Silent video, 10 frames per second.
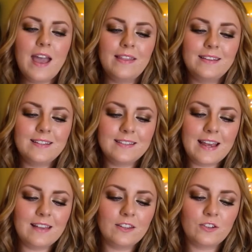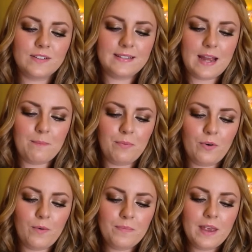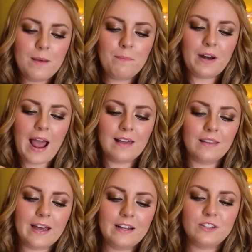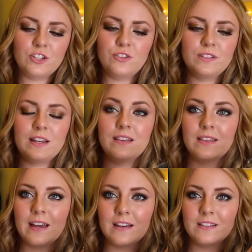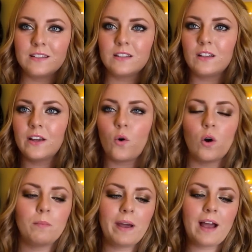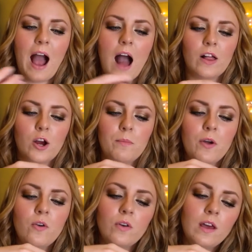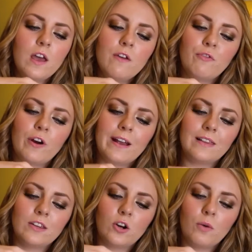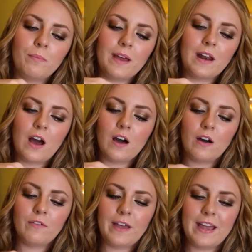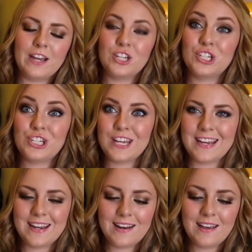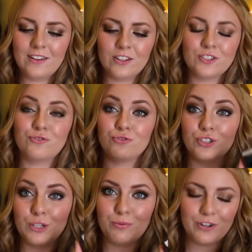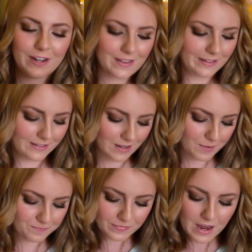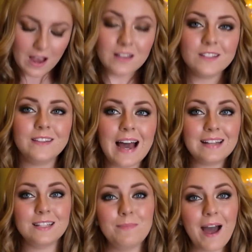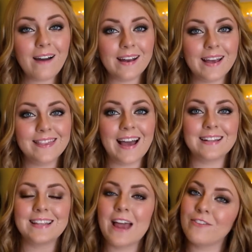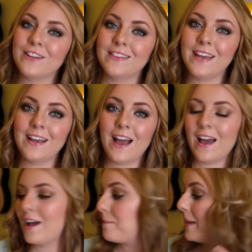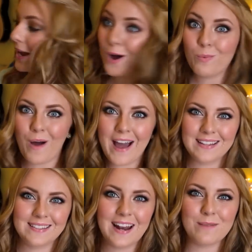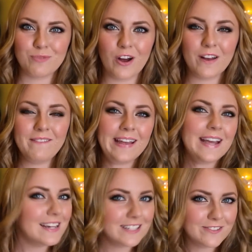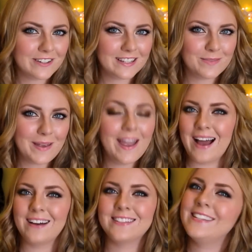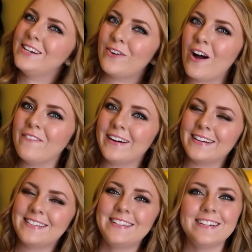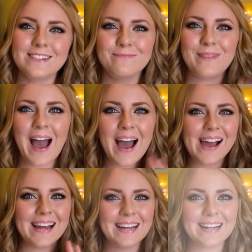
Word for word: And this is a little sample, but I liked using this like on my collarbone for a little bit of a sheen. It looks really pretty in the sun. So that's about it. That's everything makeup-wise that I brought on vacation with me. I'll see you all very soon. Bye!